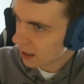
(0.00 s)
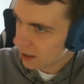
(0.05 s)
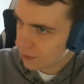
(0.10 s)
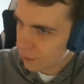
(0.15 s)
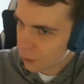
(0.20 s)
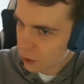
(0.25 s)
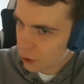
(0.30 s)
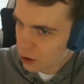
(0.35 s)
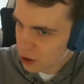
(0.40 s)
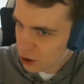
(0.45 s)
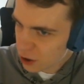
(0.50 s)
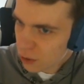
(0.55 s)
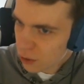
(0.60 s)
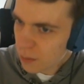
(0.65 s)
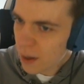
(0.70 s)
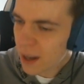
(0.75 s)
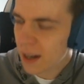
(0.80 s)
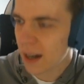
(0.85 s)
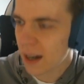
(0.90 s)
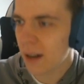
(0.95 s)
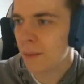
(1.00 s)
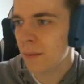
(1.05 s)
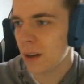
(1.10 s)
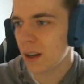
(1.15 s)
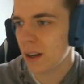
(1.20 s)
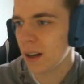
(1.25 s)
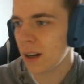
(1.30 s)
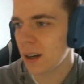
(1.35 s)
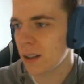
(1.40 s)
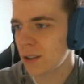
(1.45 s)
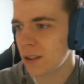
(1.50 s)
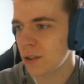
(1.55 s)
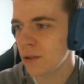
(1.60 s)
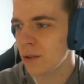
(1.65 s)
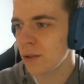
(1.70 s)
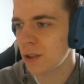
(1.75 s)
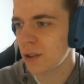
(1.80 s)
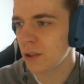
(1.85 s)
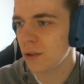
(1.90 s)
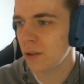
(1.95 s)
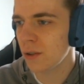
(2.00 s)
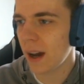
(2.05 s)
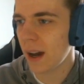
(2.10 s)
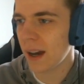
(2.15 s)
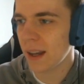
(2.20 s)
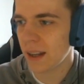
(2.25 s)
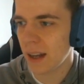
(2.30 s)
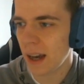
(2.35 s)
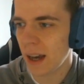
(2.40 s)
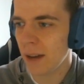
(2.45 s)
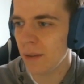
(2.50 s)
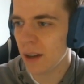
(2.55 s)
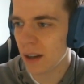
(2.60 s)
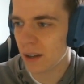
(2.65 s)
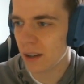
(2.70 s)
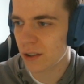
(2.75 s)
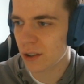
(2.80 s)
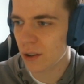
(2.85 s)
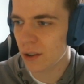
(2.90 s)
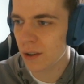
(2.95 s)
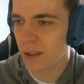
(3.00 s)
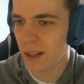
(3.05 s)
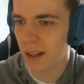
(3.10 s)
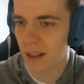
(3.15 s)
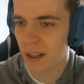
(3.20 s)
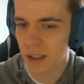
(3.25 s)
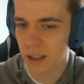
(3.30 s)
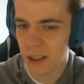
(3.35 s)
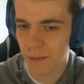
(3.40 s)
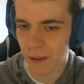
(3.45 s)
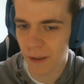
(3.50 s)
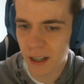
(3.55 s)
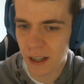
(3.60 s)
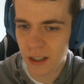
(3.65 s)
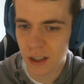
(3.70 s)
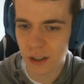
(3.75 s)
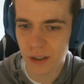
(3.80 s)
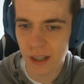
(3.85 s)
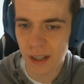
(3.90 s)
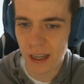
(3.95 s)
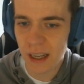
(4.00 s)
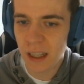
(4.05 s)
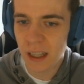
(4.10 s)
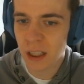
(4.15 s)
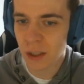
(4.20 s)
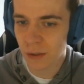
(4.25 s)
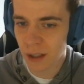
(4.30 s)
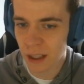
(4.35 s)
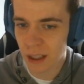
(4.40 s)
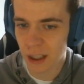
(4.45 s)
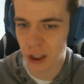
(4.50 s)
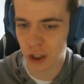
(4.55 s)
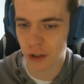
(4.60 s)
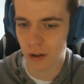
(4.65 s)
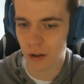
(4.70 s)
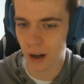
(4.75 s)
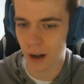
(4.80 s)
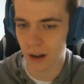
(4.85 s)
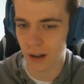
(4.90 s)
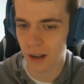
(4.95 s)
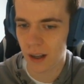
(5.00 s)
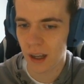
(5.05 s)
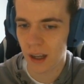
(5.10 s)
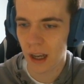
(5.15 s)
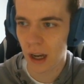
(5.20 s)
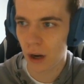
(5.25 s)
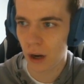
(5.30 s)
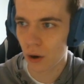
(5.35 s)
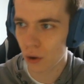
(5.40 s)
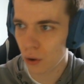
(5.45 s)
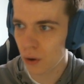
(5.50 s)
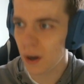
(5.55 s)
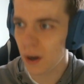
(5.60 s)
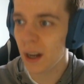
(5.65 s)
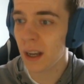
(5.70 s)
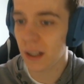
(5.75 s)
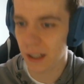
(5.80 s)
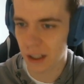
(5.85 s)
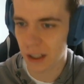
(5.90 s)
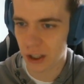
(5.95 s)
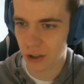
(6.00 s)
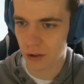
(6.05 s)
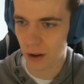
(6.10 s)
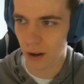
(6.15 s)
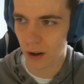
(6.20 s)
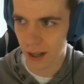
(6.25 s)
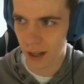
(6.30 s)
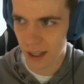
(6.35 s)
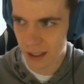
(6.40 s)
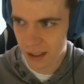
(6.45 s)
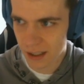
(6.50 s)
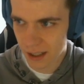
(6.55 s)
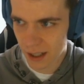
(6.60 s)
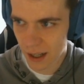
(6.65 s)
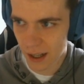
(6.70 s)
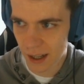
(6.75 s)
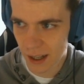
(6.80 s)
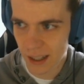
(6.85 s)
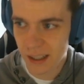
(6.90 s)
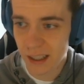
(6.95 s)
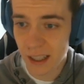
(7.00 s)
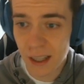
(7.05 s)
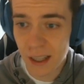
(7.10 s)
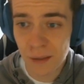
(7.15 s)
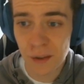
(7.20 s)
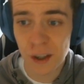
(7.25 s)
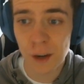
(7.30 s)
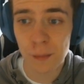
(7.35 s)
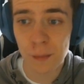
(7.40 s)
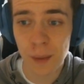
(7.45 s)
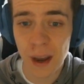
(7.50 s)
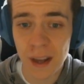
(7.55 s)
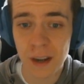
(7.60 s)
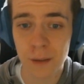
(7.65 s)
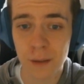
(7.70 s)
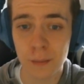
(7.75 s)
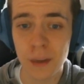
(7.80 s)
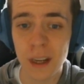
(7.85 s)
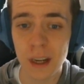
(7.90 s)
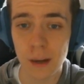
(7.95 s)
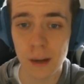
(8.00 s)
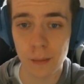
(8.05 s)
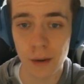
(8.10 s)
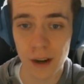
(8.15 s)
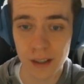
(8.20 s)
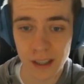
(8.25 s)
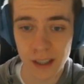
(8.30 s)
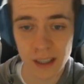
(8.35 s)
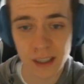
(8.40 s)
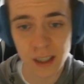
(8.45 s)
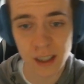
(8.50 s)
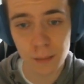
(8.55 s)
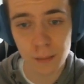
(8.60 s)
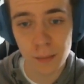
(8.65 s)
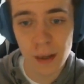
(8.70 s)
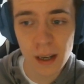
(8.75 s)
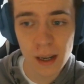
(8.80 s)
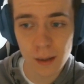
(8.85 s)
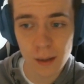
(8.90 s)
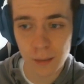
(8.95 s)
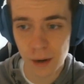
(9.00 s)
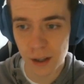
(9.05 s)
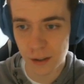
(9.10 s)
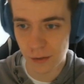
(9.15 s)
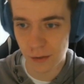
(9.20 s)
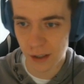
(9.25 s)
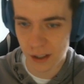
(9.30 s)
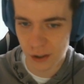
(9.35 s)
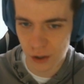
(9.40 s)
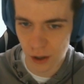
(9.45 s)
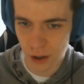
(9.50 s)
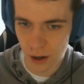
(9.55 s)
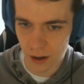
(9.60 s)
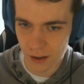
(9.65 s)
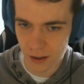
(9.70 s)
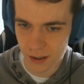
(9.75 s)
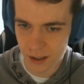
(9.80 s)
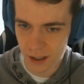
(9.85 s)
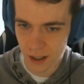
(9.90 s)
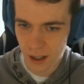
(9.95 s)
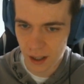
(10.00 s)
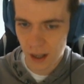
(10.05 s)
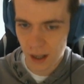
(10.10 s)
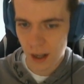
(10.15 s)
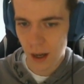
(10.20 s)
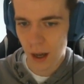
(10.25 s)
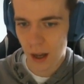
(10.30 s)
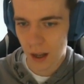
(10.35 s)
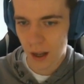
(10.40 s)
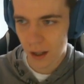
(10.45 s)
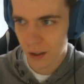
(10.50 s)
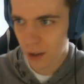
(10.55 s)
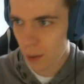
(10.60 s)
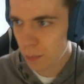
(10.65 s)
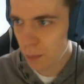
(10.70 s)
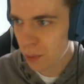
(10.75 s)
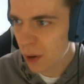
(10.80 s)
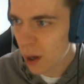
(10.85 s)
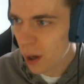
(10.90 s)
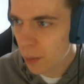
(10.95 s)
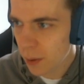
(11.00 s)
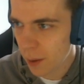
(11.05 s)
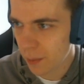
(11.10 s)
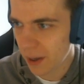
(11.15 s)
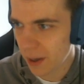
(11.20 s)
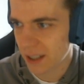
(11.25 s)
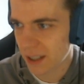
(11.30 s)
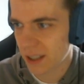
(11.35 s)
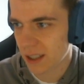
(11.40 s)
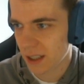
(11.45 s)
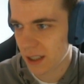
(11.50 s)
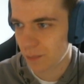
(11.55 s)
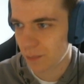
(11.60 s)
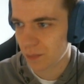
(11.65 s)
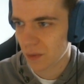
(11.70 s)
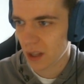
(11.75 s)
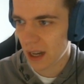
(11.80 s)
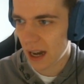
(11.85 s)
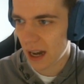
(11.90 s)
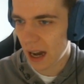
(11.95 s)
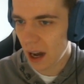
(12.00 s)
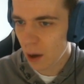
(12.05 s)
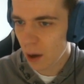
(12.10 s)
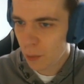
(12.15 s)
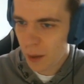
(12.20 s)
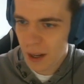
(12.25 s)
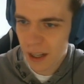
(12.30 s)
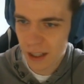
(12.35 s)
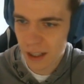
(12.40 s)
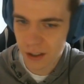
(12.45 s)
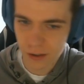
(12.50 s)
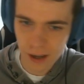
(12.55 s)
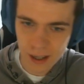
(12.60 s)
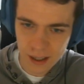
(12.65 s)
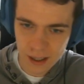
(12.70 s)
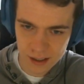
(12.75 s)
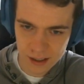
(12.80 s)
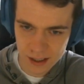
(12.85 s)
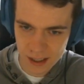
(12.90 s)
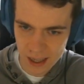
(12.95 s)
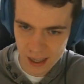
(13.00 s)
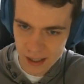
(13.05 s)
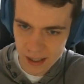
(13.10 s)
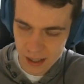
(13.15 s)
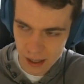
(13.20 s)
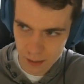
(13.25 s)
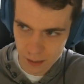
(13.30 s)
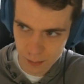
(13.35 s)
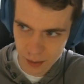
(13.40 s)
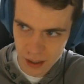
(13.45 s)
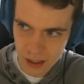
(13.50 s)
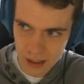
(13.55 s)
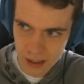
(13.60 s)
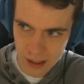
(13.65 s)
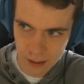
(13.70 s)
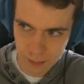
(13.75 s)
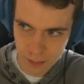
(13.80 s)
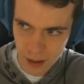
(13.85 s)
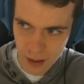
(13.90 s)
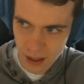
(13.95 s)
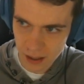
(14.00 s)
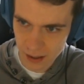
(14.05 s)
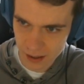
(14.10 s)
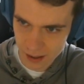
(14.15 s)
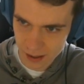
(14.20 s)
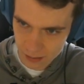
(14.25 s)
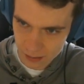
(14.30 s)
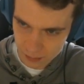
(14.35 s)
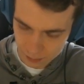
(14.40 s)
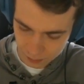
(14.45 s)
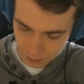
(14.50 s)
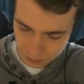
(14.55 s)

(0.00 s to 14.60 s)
for 2 mana 2/2 and having a Taunt and Divine Shield is really strong. Really strong. It's even a better mini bot. It's a mini bot with Taunt. The problem is, how many dragons can there be in Paladin?